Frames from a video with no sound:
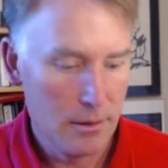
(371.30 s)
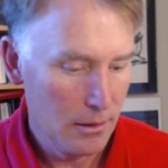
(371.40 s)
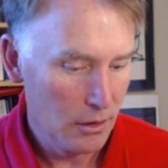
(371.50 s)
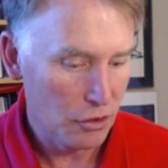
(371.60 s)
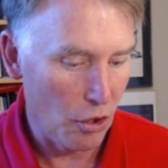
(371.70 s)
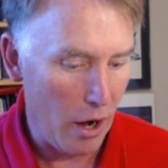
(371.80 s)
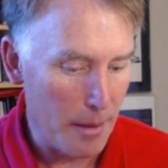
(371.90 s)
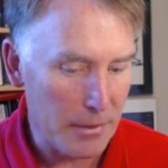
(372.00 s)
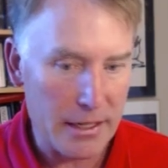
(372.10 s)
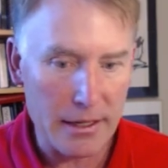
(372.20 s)
So I'm
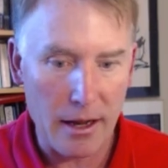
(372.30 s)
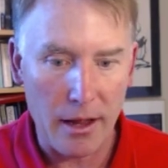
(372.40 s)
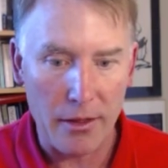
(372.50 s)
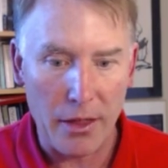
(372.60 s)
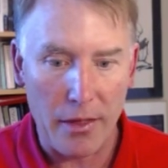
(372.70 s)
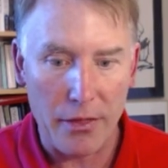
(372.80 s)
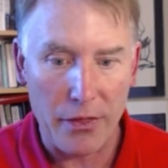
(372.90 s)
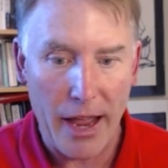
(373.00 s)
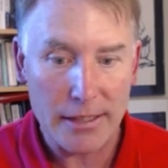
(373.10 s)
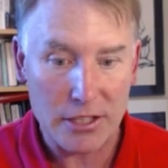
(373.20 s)
going to,
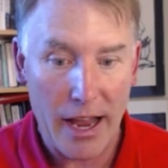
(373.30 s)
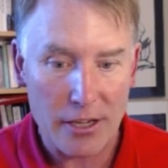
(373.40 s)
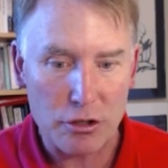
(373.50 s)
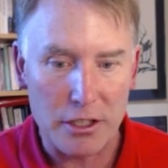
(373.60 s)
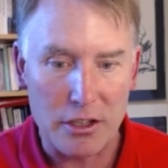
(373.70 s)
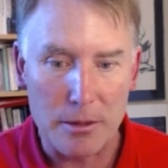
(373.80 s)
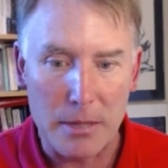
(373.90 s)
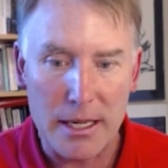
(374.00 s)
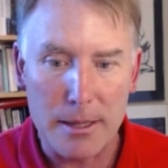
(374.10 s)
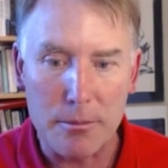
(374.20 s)
that's actually the
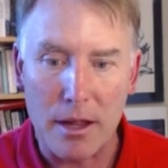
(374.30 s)
meme.